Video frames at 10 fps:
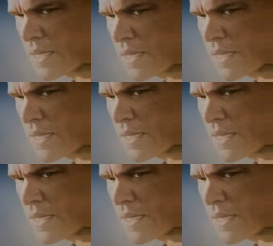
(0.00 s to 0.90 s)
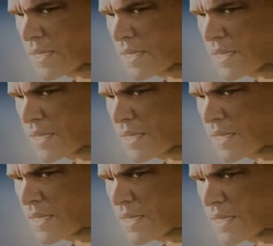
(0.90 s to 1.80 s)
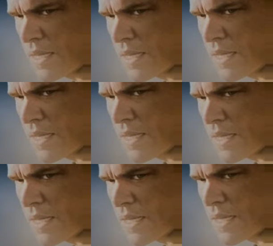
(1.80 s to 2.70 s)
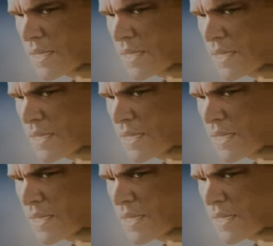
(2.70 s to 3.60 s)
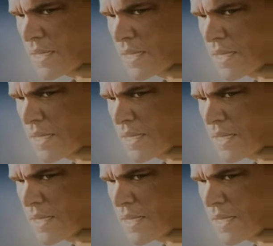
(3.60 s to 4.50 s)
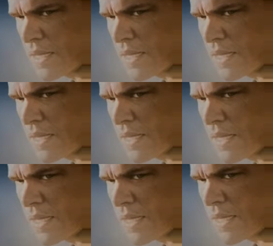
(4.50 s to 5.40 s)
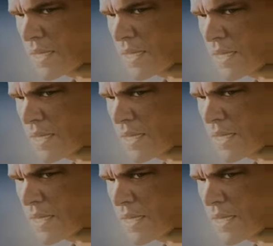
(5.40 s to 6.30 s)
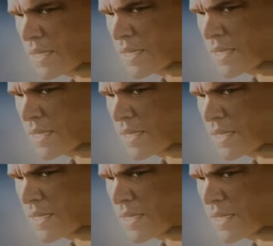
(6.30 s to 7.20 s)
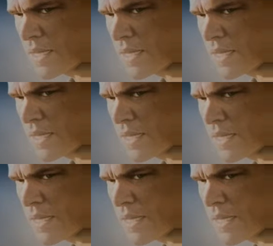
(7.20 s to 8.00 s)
The person shown says nothing.